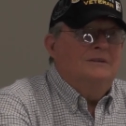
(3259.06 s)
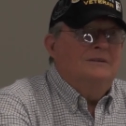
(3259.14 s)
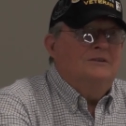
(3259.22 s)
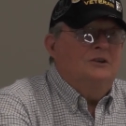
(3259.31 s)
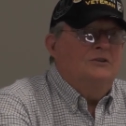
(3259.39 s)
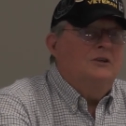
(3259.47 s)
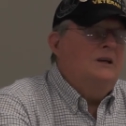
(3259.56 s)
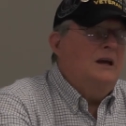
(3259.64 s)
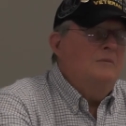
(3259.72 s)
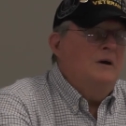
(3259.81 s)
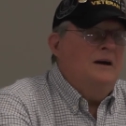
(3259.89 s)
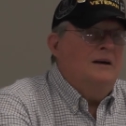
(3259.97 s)
So she
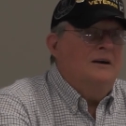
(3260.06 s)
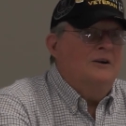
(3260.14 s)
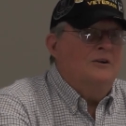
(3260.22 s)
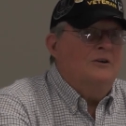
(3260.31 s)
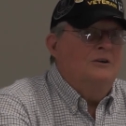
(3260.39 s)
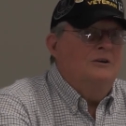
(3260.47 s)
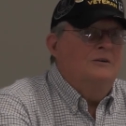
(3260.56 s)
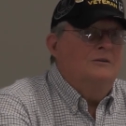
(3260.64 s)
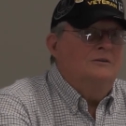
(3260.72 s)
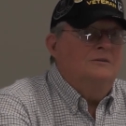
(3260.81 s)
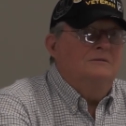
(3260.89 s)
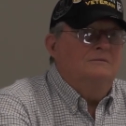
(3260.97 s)
came back, got her
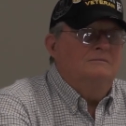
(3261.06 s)
clothes, and